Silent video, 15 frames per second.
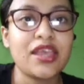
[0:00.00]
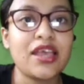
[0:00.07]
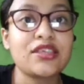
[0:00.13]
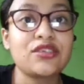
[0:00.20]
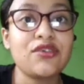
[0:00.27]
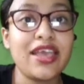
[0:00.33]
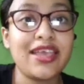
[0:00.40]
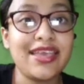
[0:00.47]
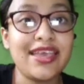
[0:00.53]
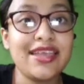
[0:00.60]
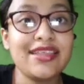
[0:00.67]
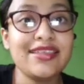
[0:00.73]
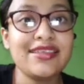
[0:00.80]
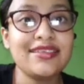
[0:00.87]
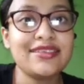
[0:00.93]
So again
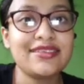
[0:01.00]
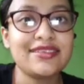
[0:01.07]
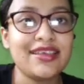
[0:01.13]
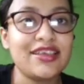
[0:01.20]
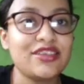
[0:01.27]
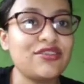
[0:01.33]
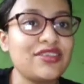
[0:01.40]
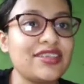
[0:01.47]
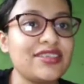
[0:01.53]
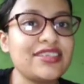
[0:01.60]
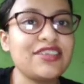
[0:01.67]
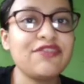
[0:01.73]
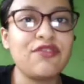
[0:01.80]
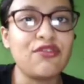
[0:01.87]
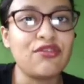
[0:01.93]
this is the
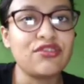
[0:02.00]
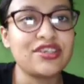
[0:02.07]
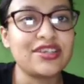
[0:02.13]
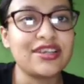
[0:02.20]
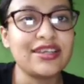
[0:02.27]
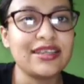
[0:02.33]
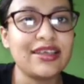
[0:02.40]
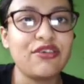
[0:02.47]
flow chart.